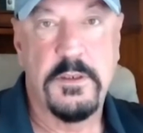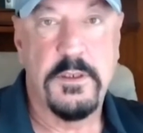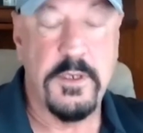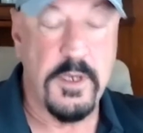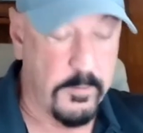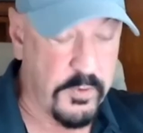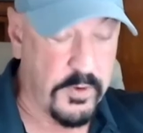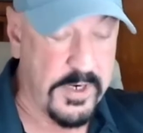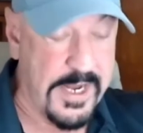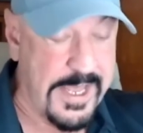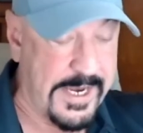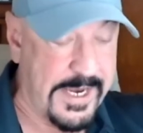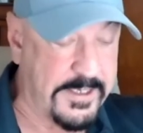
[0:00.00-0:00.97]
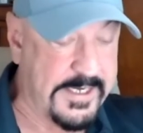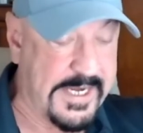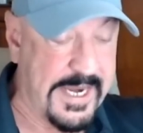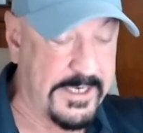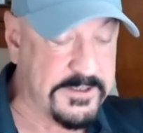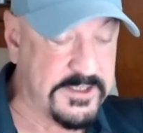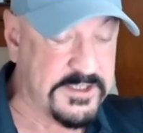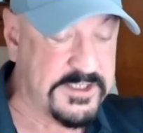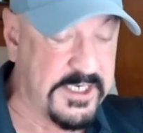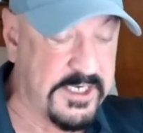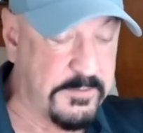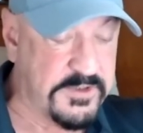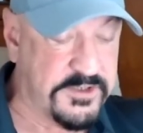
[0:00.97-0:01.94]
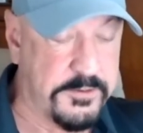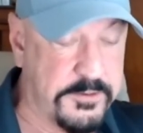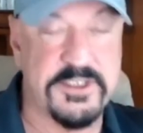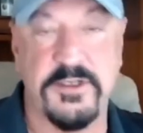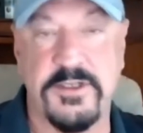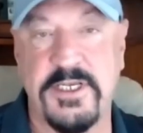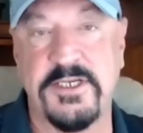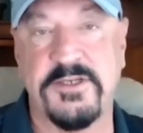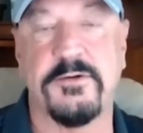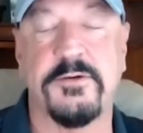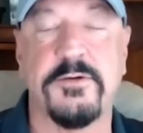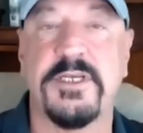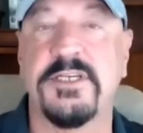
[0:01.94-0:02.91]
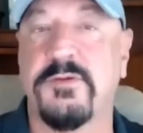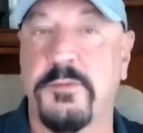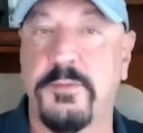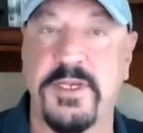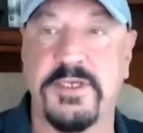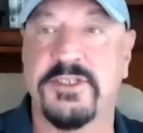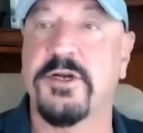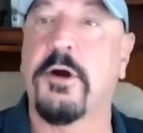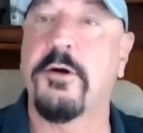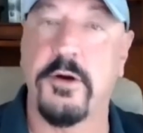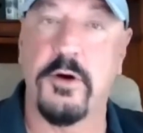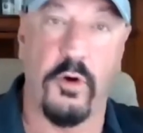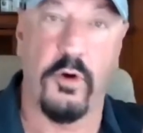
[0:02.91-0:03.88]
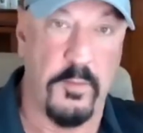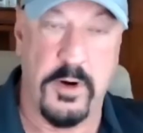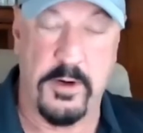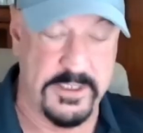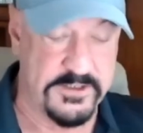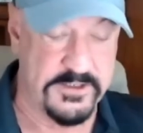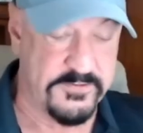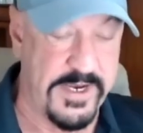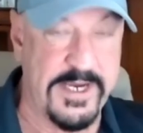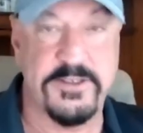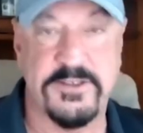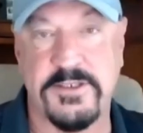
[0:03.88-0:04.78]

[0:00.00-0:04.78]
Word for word: Number nine, Kansas City, Missouri. So these are these would be starter home markets, right?